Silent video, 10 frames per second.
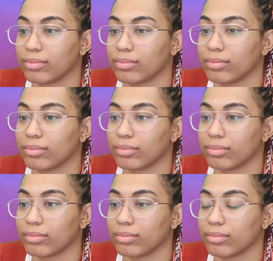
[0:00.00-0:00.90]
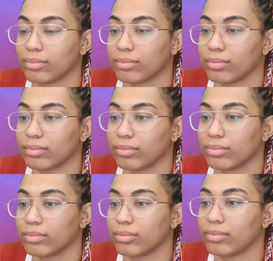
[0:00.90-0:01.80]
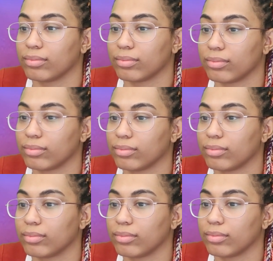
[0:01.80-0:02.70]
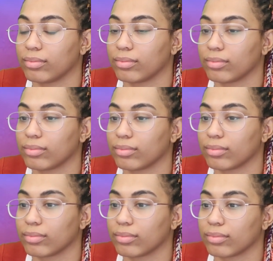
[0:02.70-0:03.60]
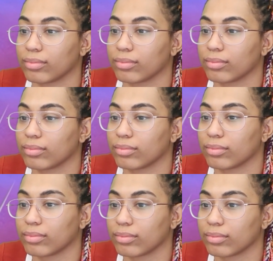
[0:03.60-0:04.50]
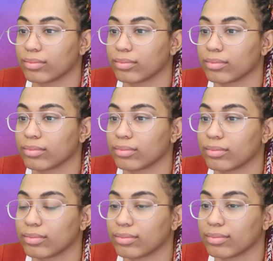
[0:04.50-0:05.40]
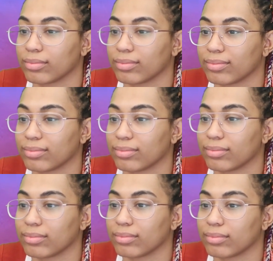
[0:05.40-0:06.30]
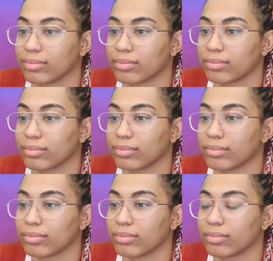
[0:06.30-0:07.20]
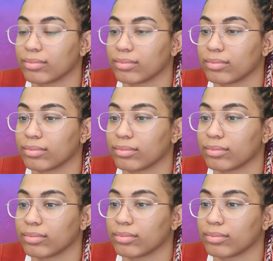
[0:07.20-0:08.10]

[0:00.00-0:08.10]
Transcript: This person isn't speaking.